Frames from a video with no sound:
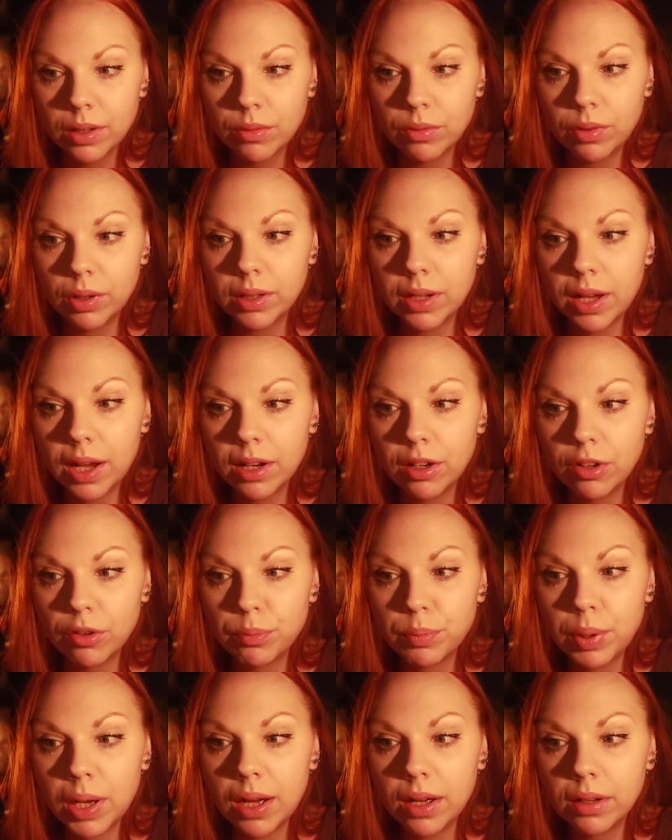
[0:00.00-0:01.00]
What kind
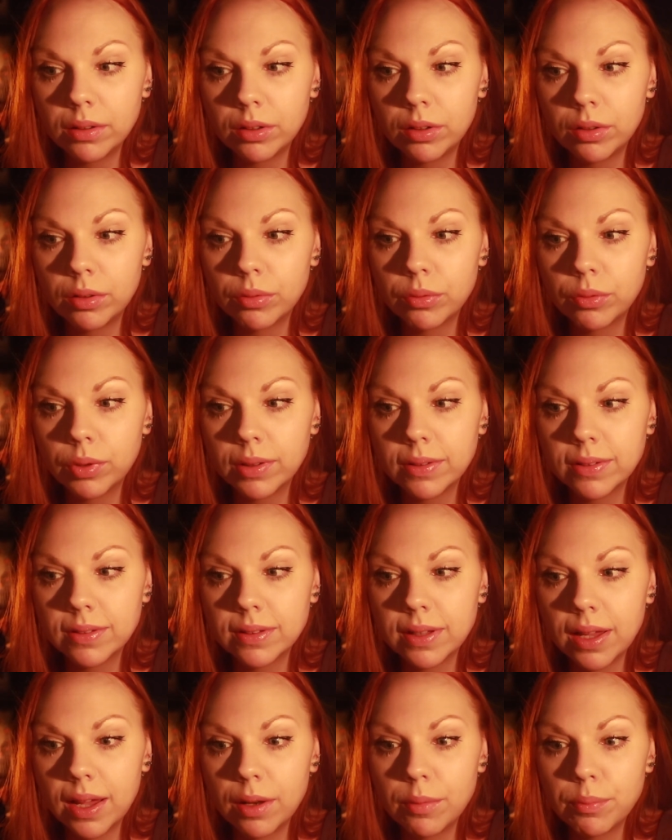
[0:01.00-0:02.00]
of partner will
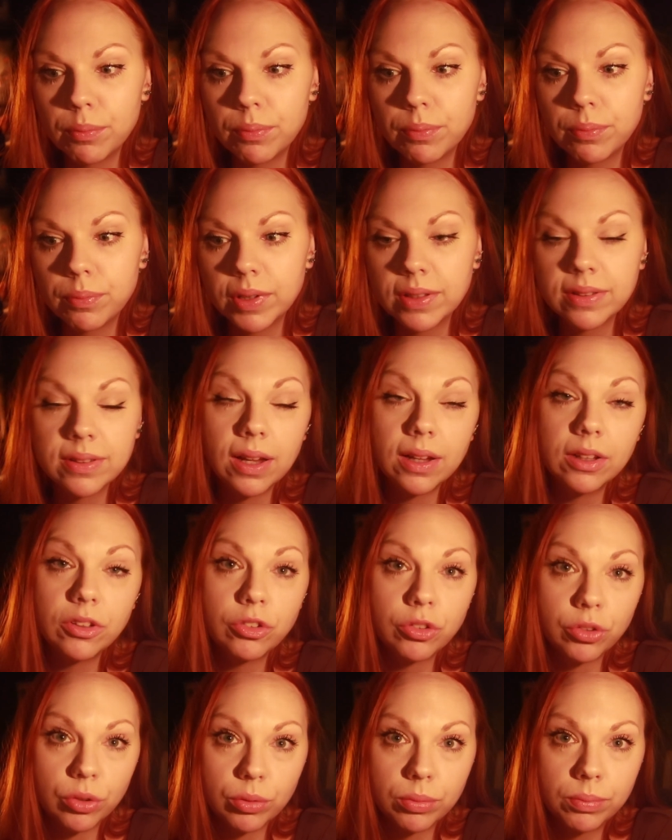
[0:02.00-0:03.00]
stand
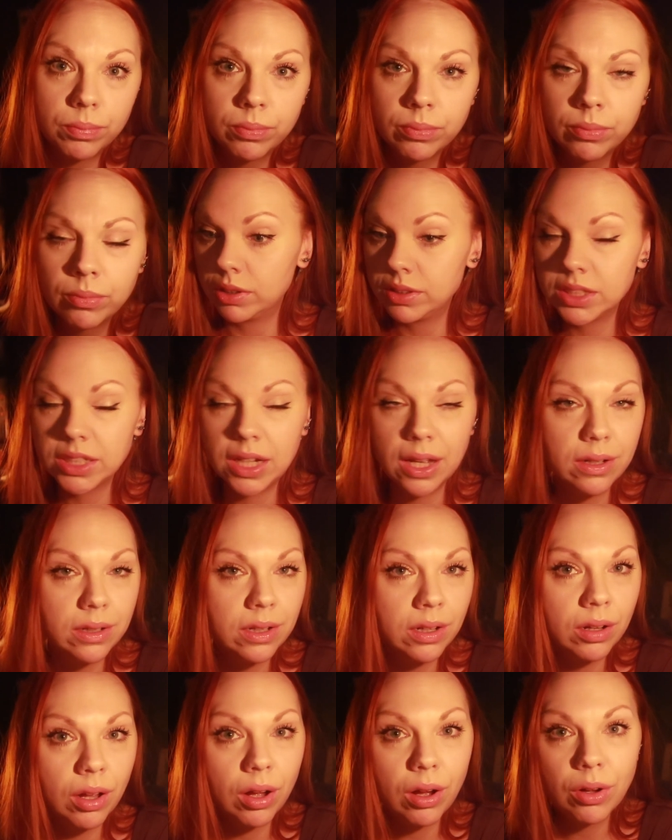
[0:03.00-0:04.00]
beside you? Once again,
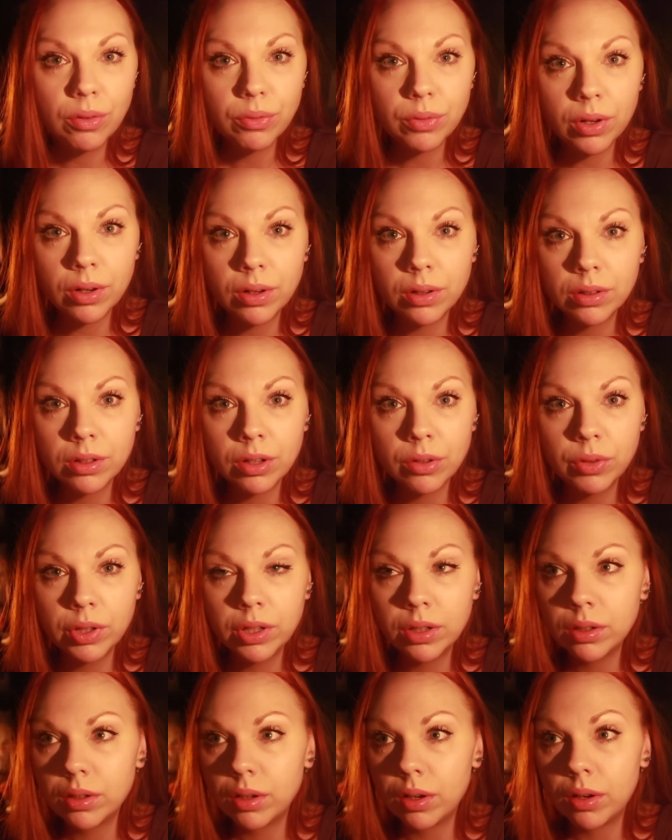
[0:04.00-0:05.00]
in love or
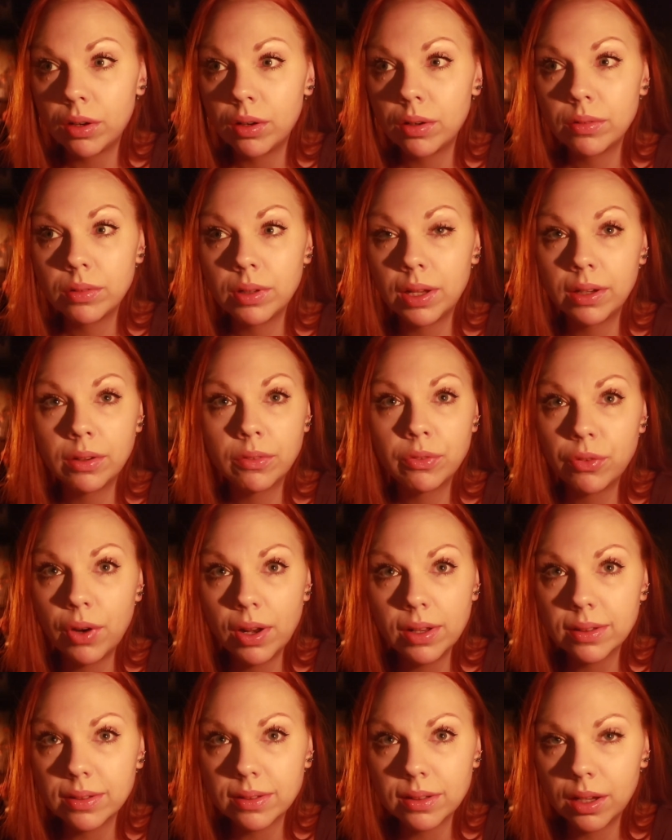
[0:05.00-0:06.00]
career or like
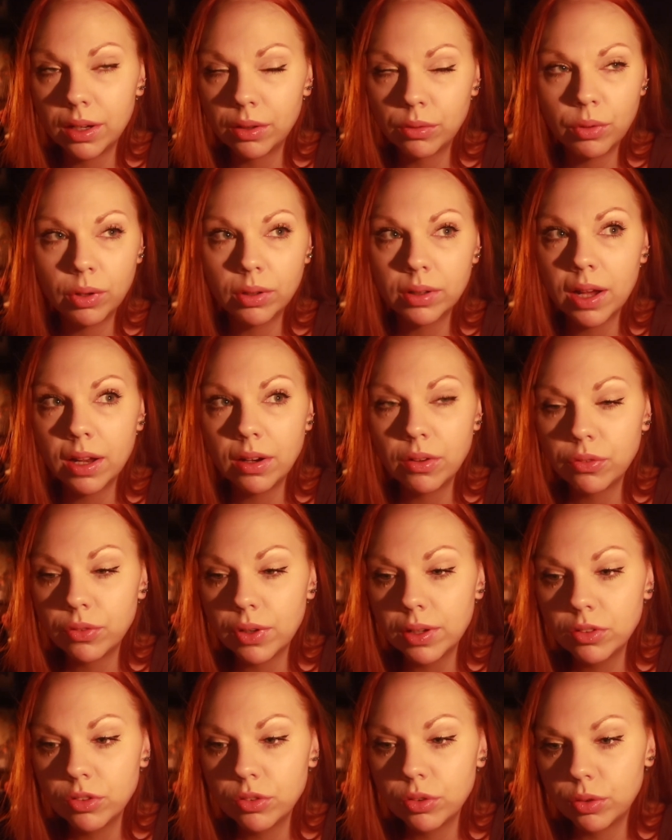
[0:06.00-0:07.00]
friends, like what kind of
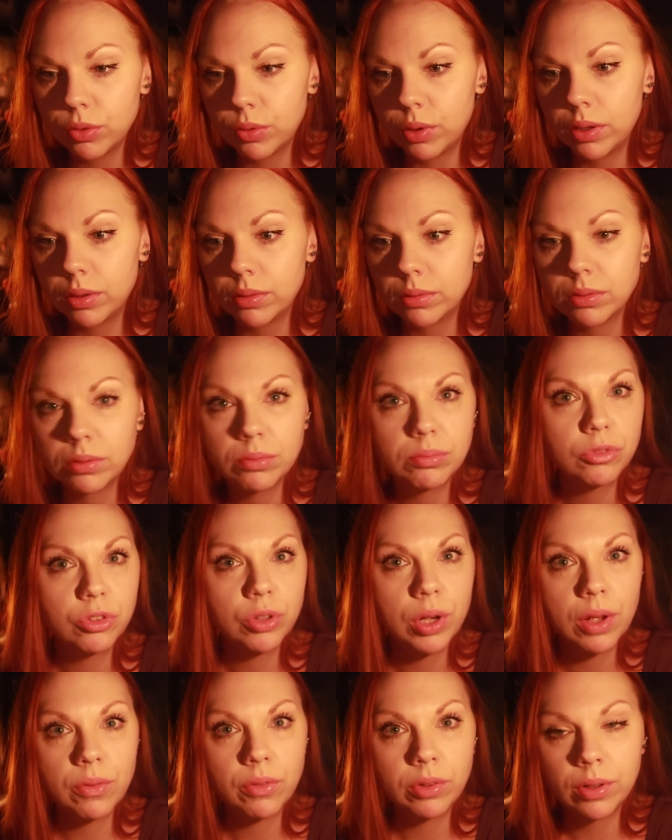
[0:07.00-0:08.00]
friends do you want to
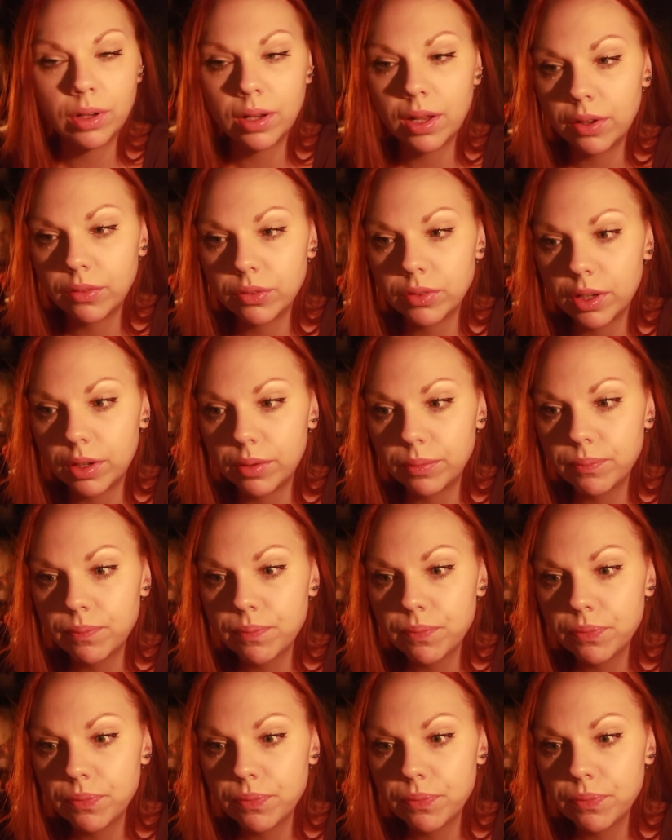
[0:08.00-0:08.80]
have in your life now?